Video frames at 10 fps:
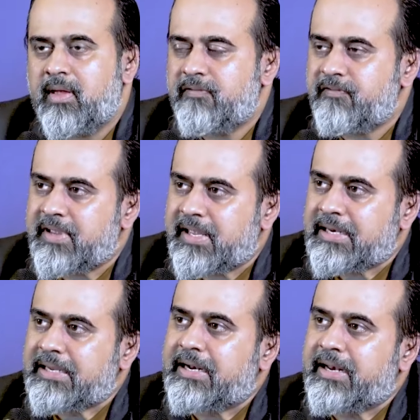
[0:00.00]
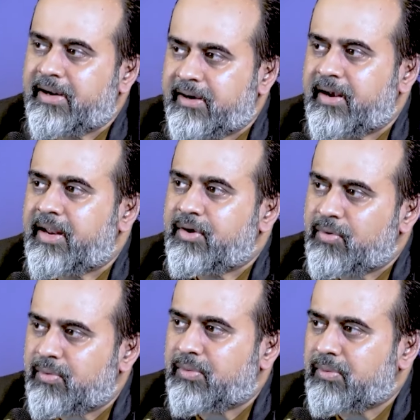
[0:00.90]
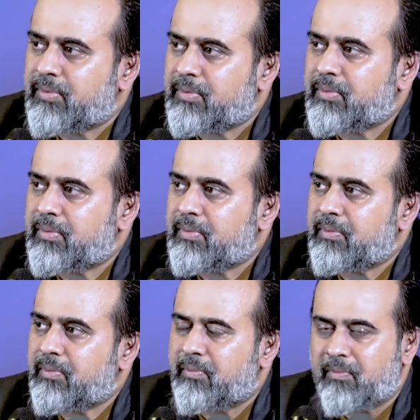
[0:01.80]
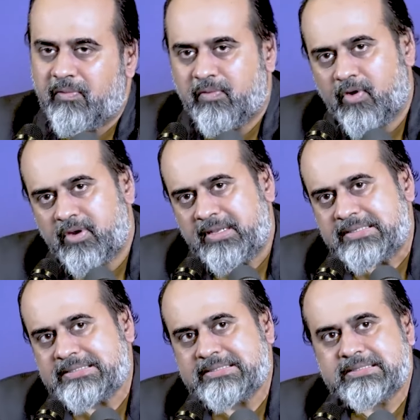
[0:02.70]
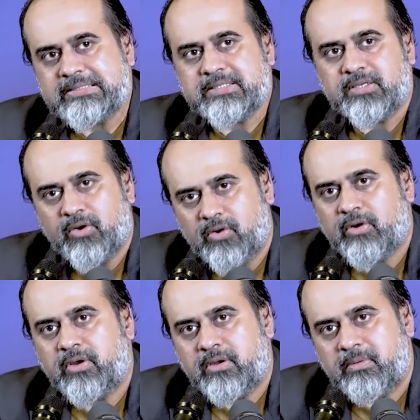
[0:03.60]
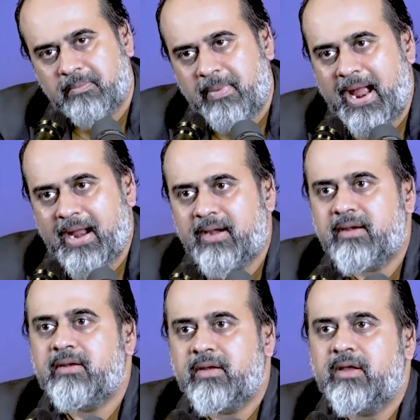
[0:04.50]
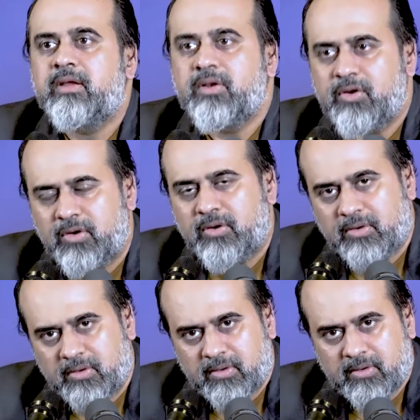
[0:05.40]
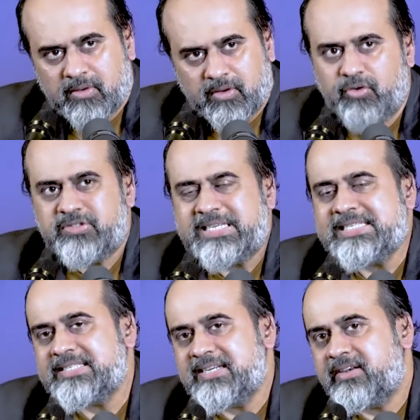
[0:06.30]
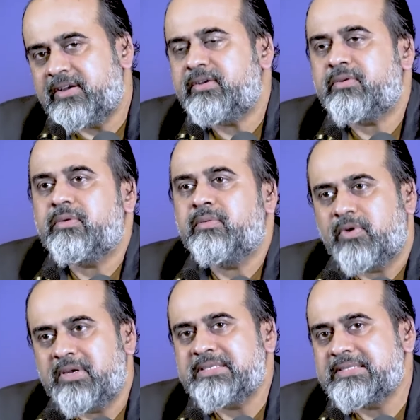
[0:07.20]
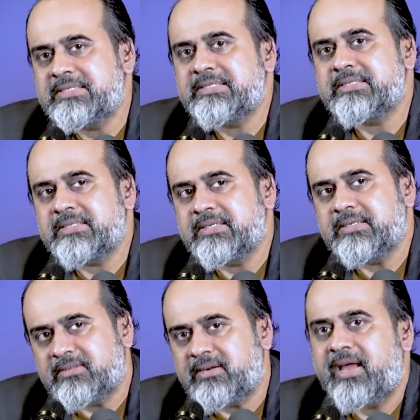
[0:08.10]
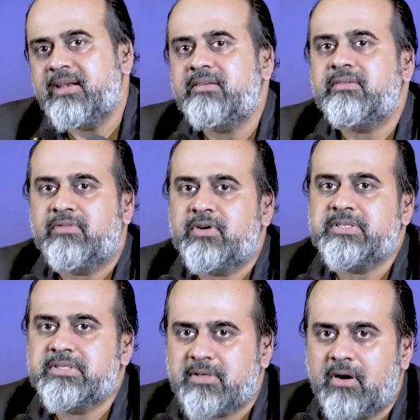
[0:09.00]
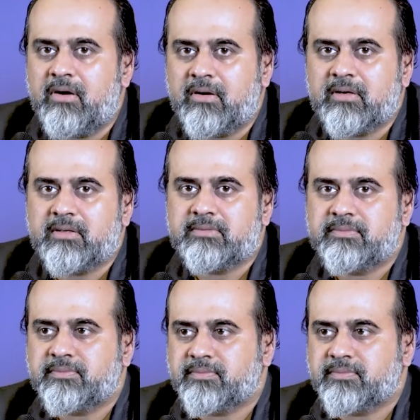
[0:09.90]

If we can clearly know what is good, bad, loosely stated, what is right, what is wrong,